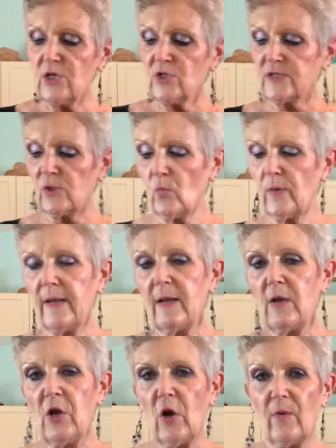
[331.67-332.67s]
So we
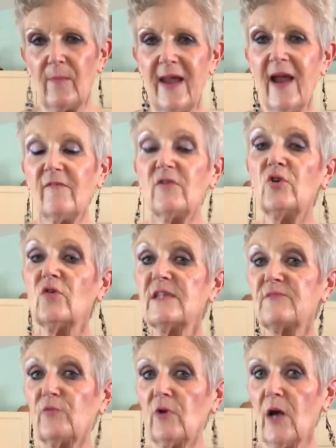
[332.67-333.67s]
may have to do this
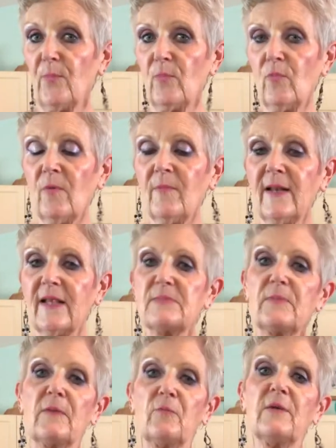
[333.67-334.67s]
for a couple more minutes,
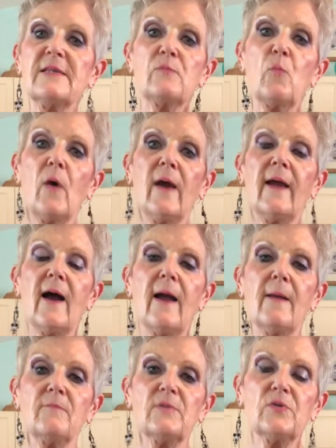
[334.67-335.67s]
but the reason why I
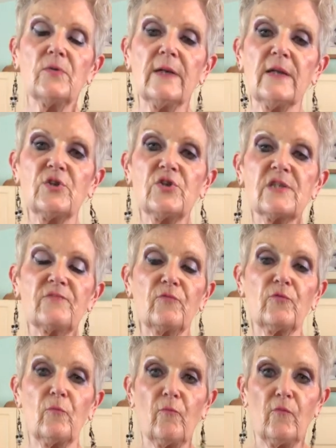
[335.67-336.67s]
am doing it just for
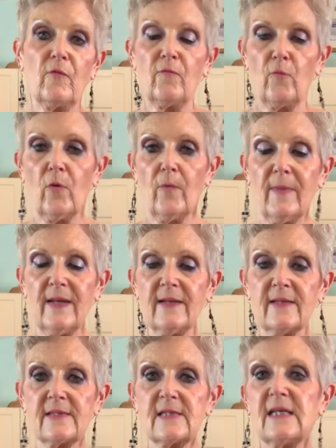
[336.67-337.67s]
the 4
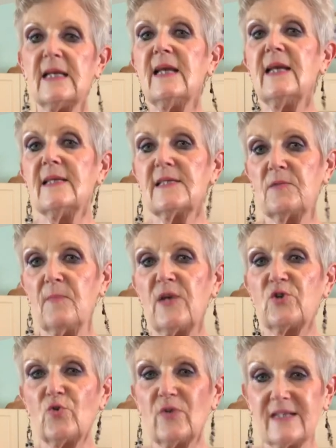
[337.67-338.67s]
minutes is to make
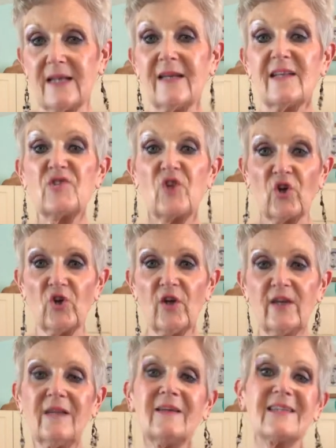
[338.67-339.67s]
sure that it's not going to start
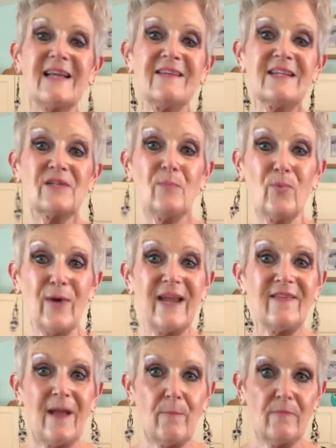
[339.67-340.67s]
cooking, because I need to break
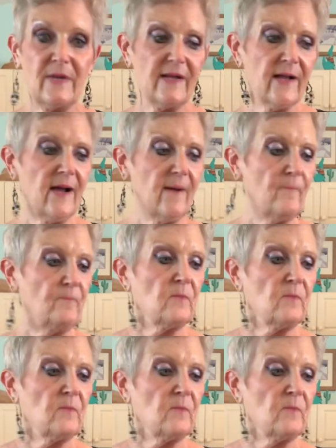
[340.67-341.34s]
that meat up.